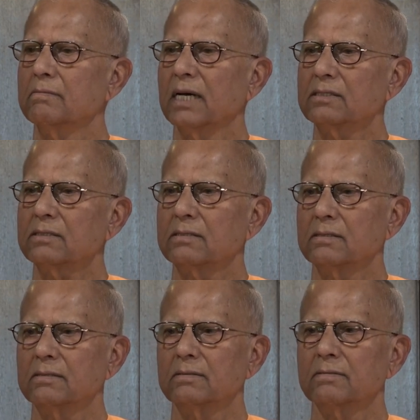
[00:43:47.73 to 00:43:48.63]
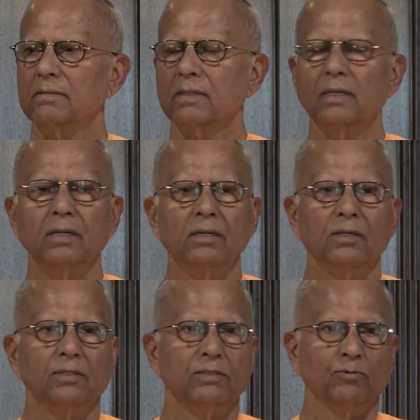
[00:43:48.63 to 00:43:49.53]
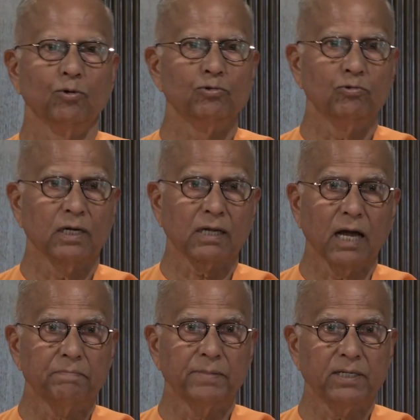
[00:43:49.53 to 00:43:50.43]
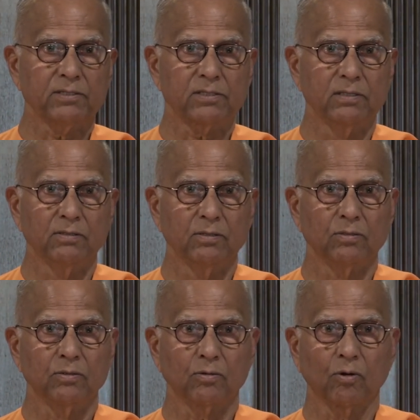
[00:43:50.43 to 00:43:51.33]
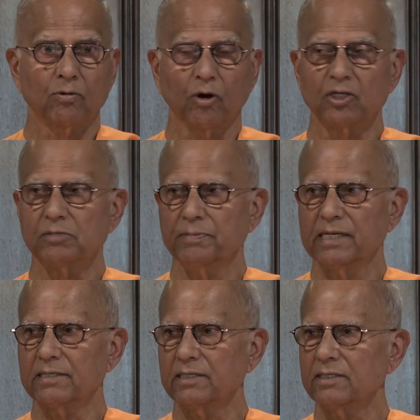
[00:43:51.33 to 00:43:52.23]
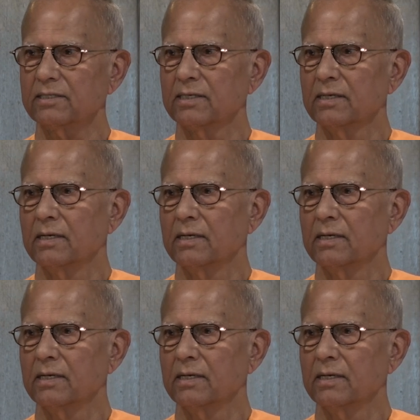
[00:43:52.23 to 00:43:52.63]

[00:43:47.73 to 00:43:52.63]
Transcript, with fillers: Thus, those who are culprits, conspirators.